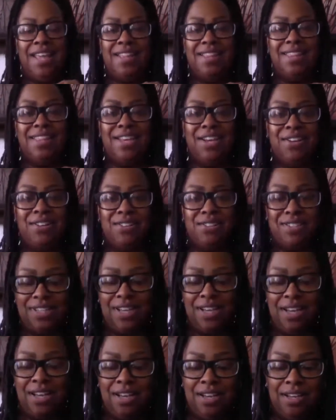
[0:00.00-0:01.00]
And
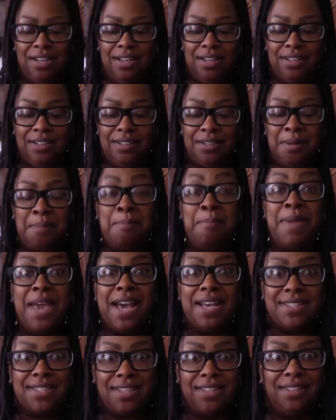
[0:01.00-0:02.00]
there's a
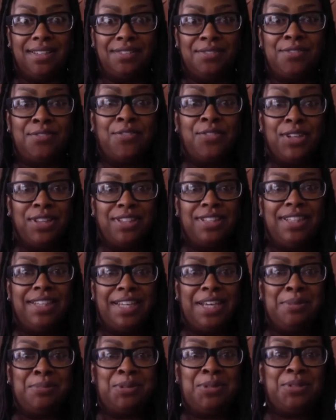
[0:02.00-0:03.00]
masculine
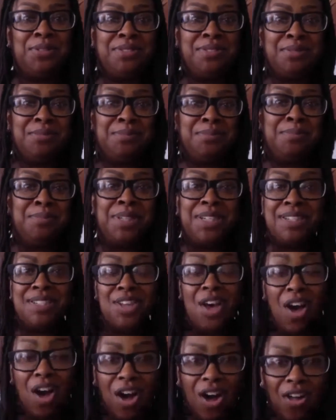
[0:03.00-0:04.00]
friendly label, but
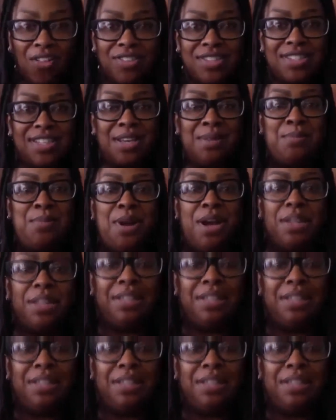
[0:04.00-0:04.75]
it's all the same